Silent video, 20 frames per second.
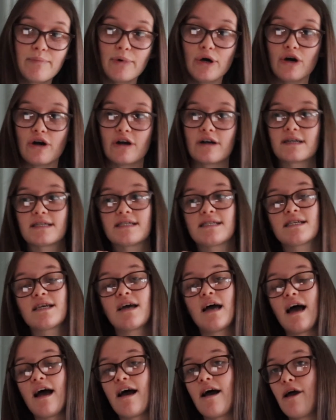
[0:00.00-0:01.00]
books,
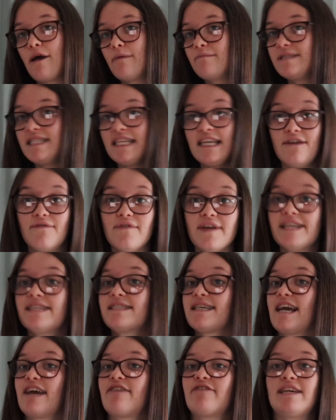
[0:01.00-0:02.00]
um, TV
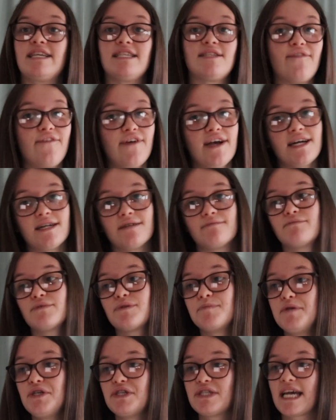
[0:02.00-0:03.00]
series, films,
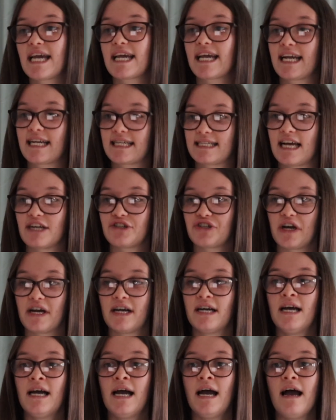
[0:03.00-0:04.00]
music, etc.
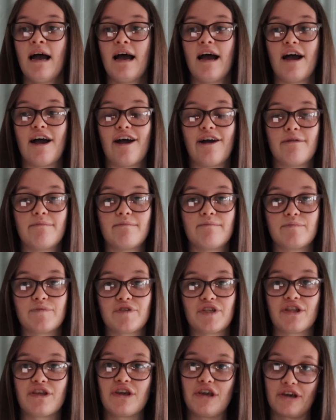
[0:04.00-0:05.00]
Um,
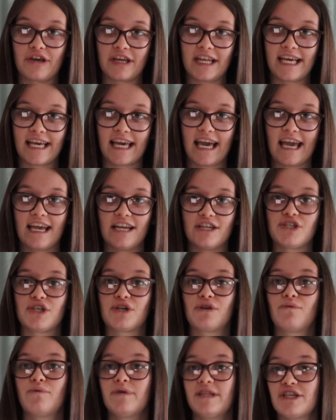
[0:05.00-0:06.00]
so that you can engage
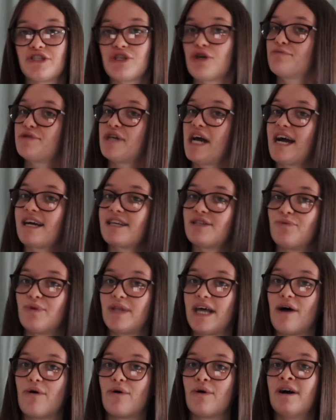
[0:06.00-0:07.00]
with the subject
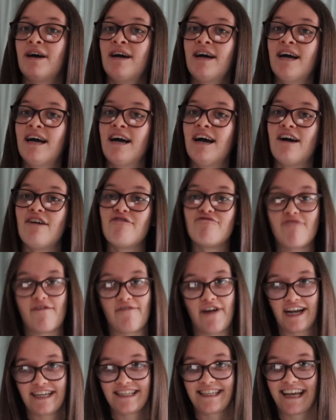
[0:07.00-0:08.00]
without
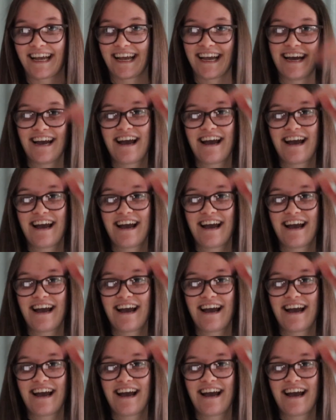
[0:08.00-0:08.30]
revising.